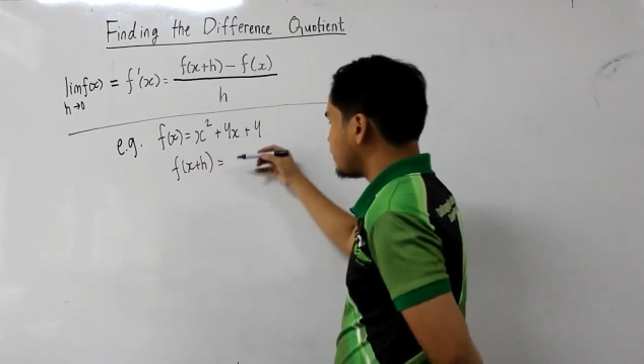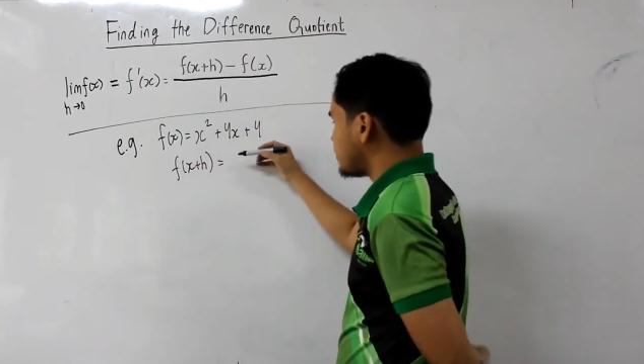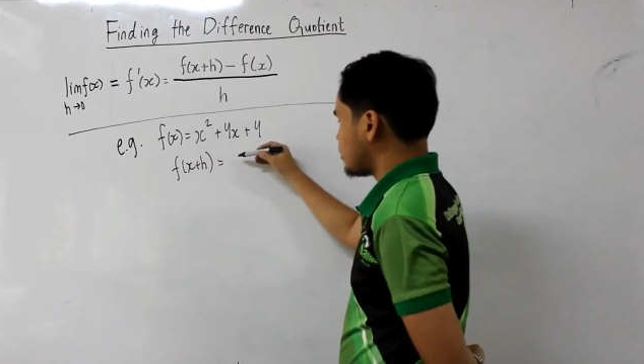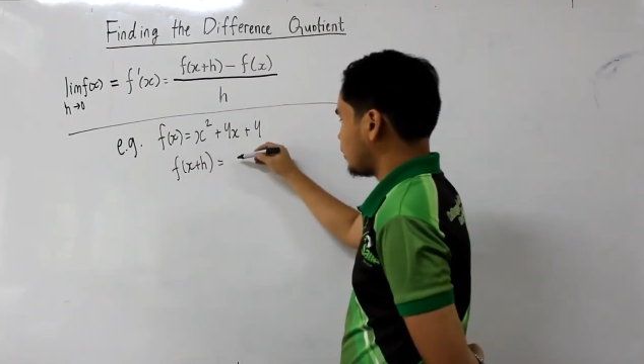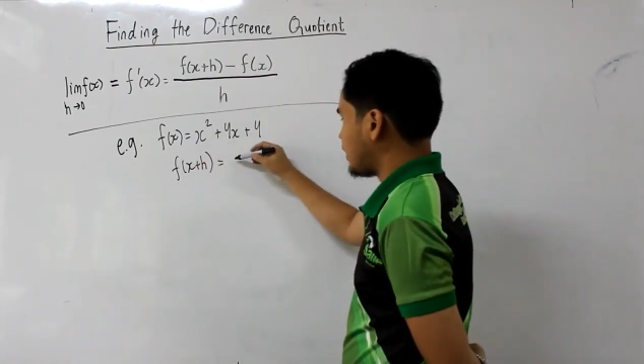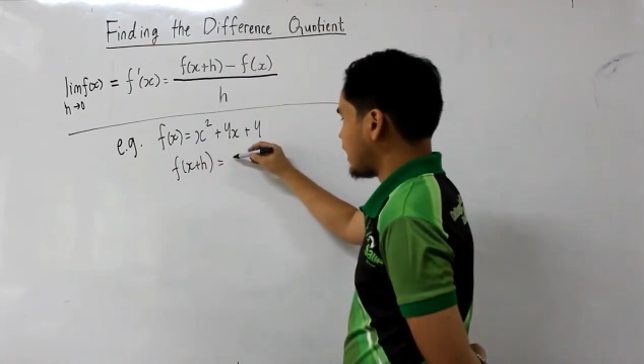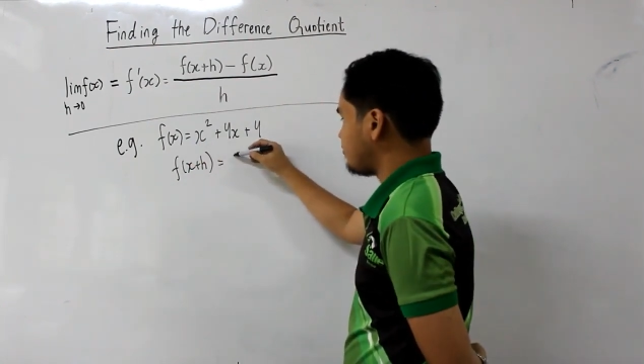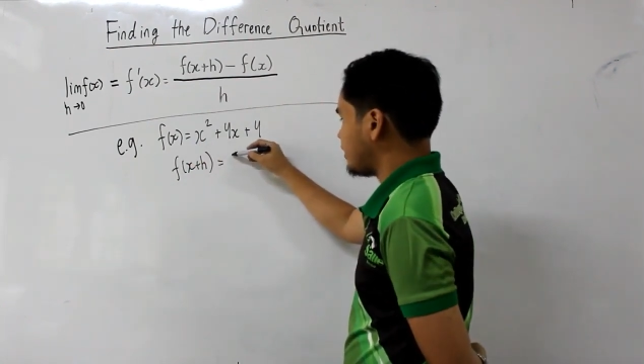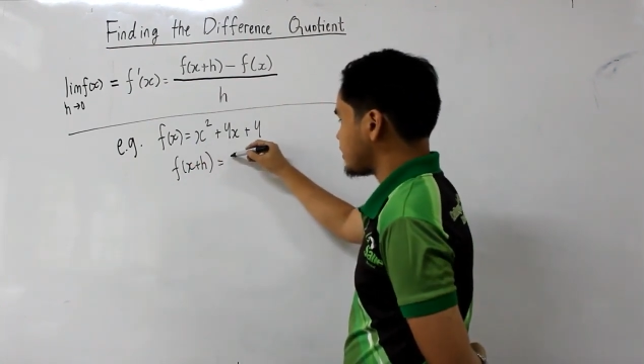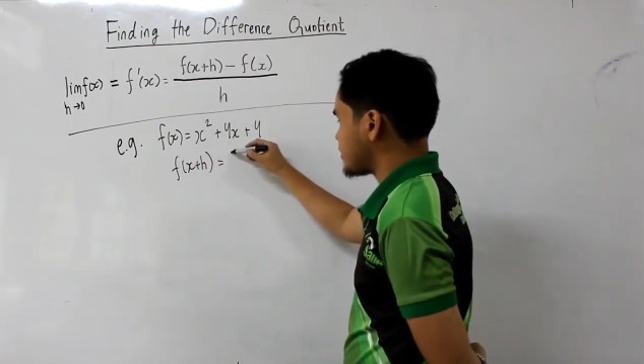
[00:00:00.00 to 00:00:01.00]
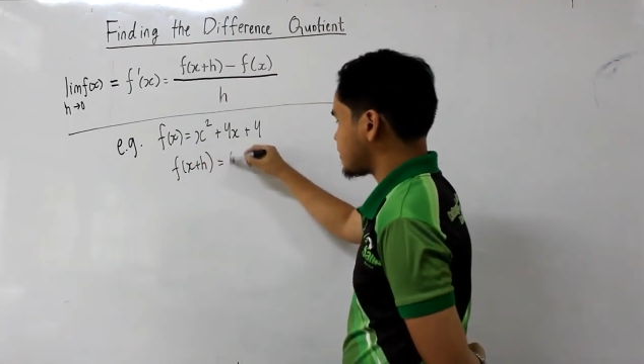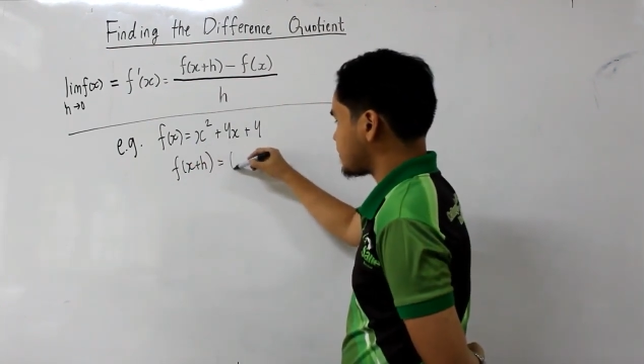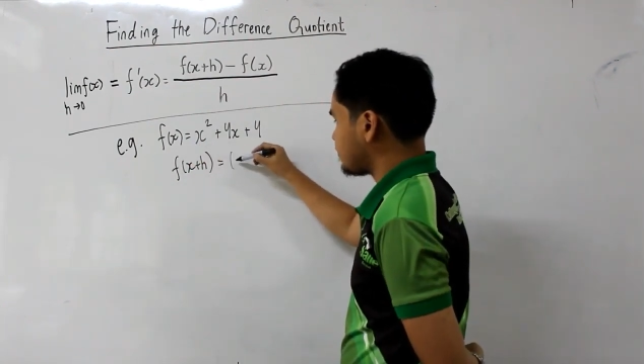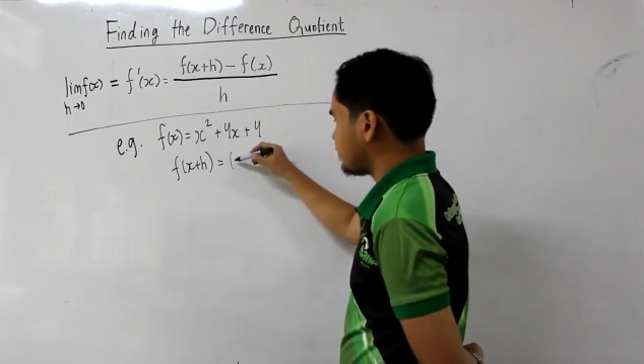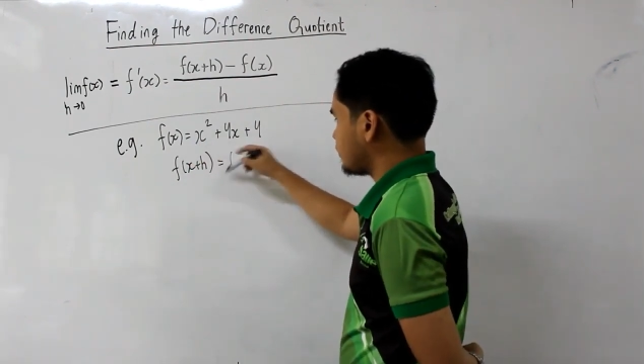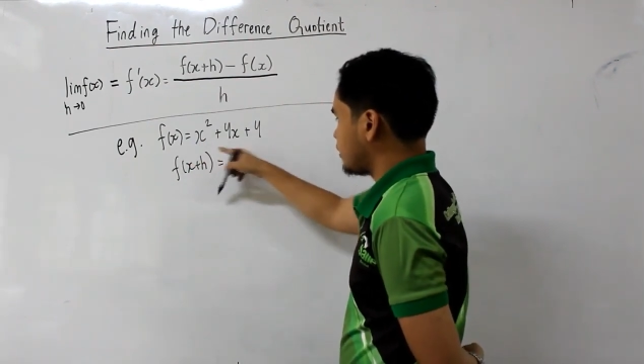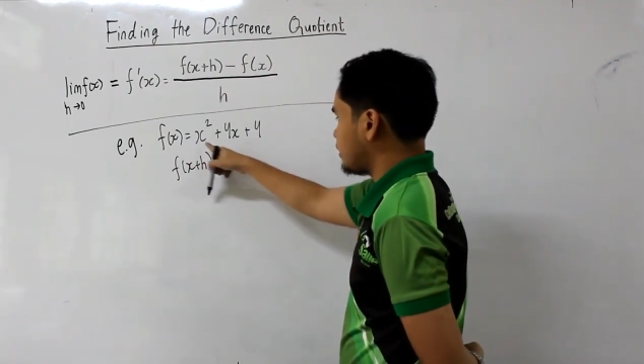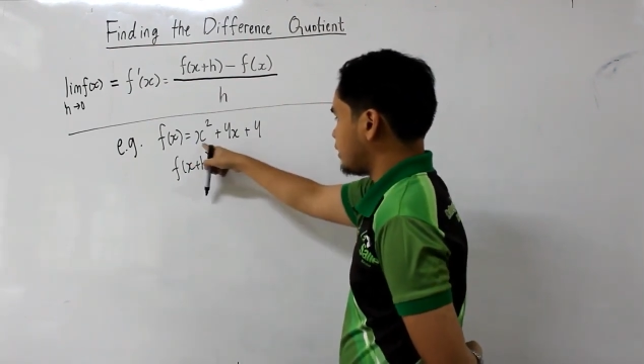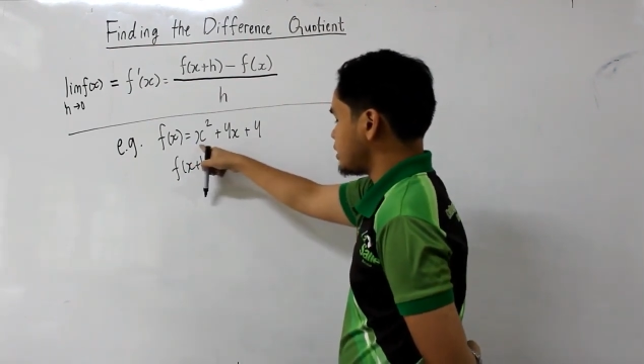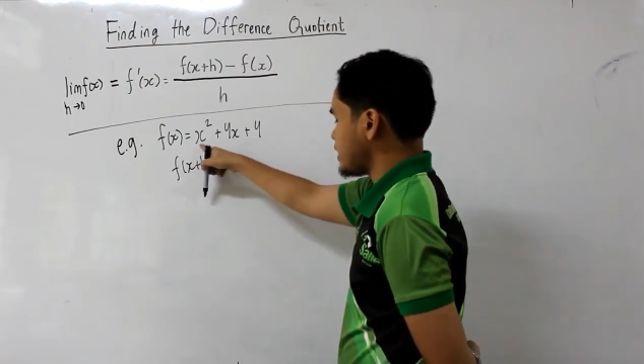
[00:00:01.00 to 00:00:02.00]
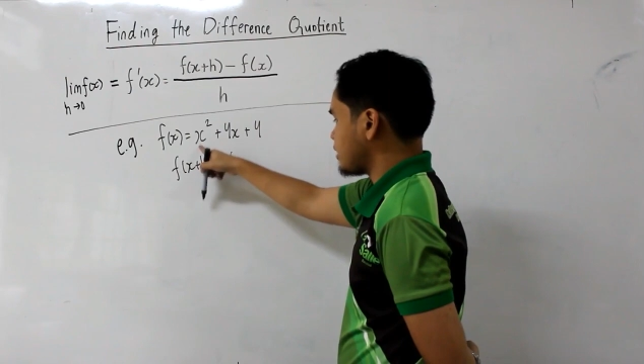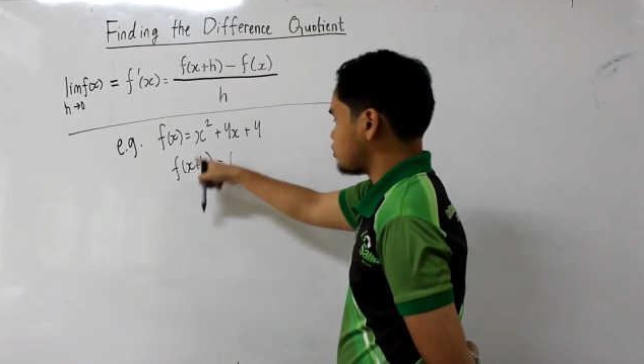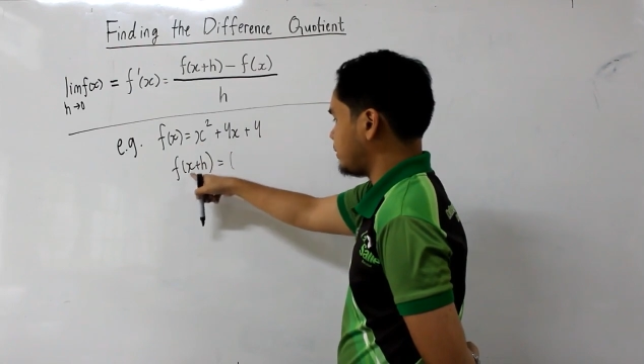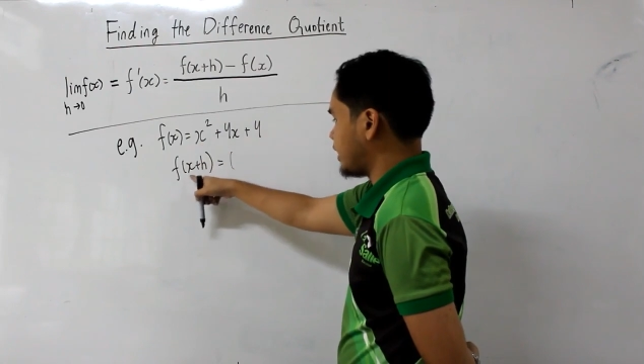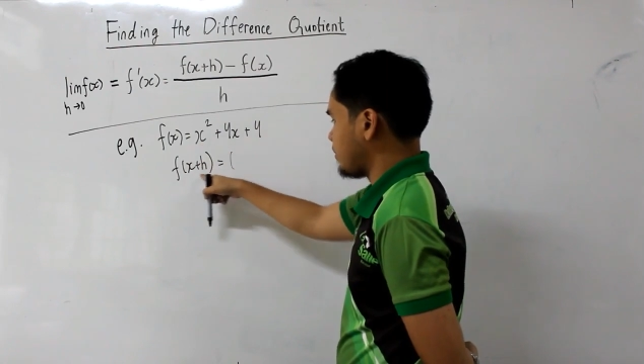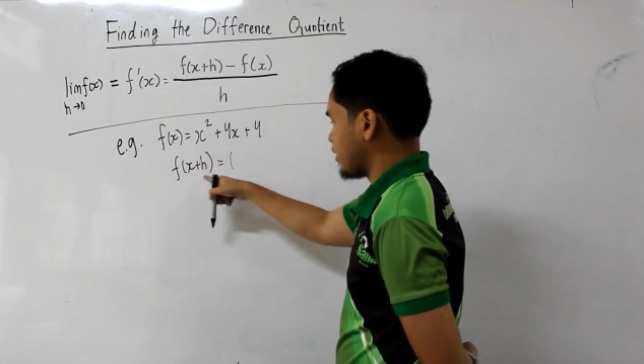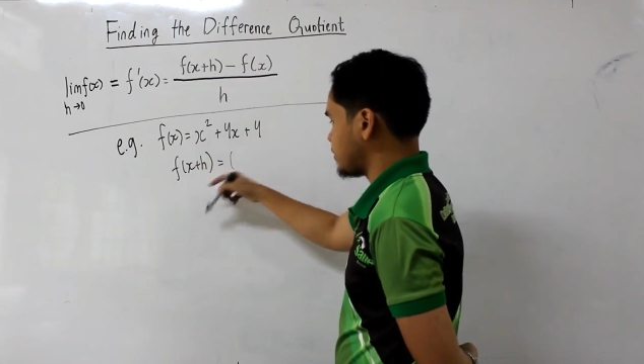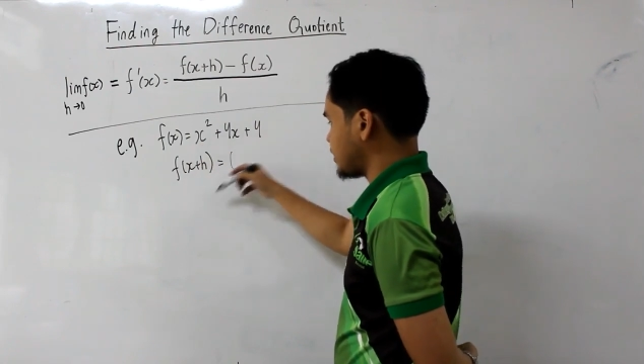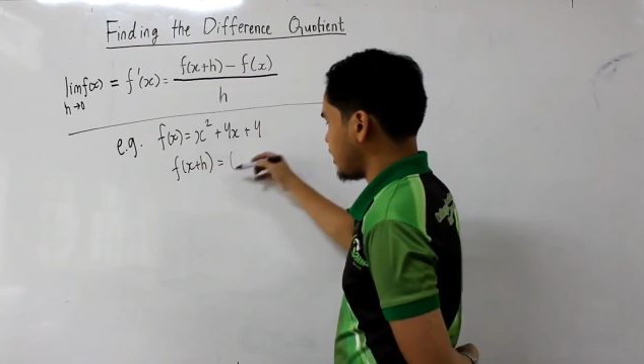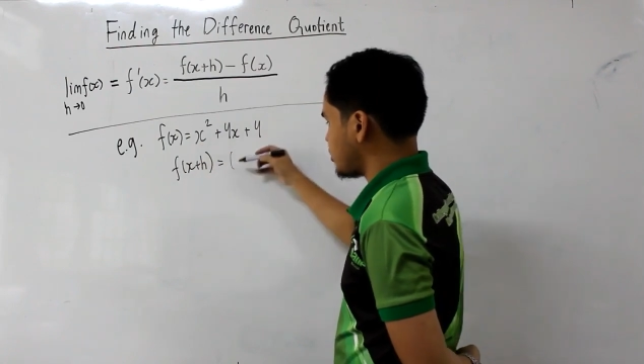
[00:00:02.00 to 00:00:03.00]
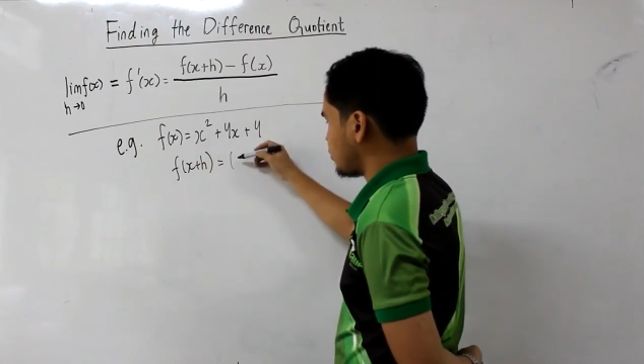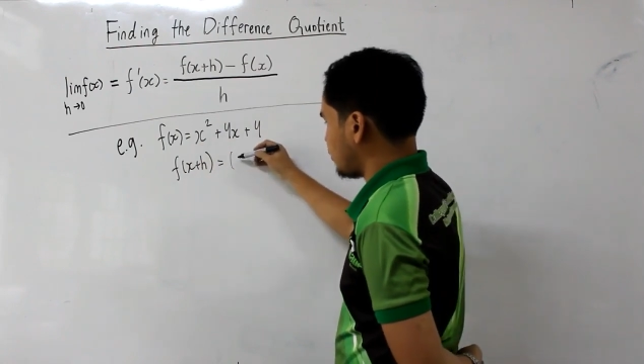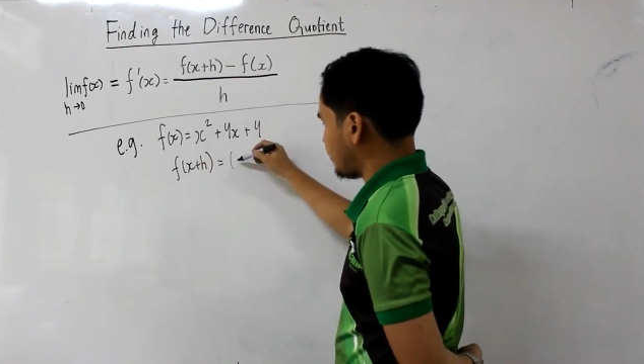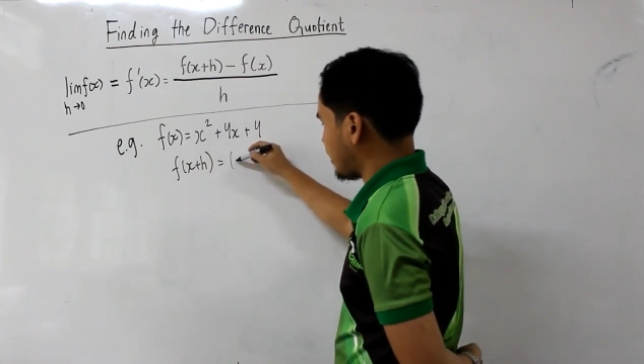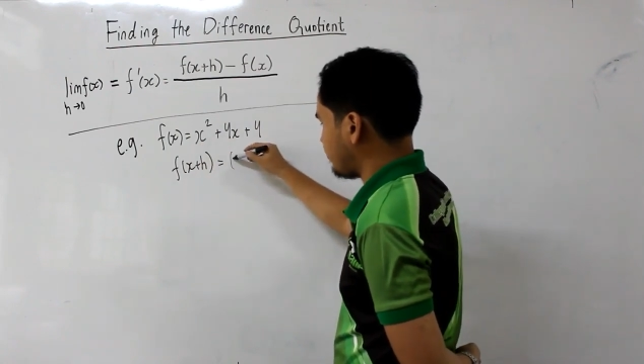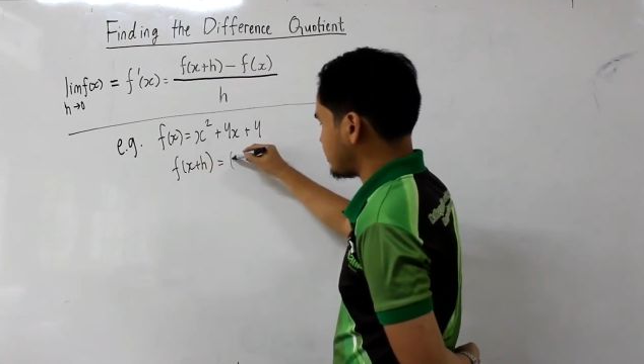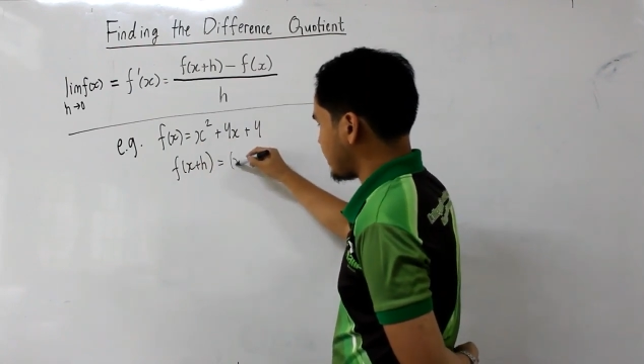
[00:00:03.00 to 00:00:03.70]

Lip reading: So what we have is this x will become x plus h. So what we have is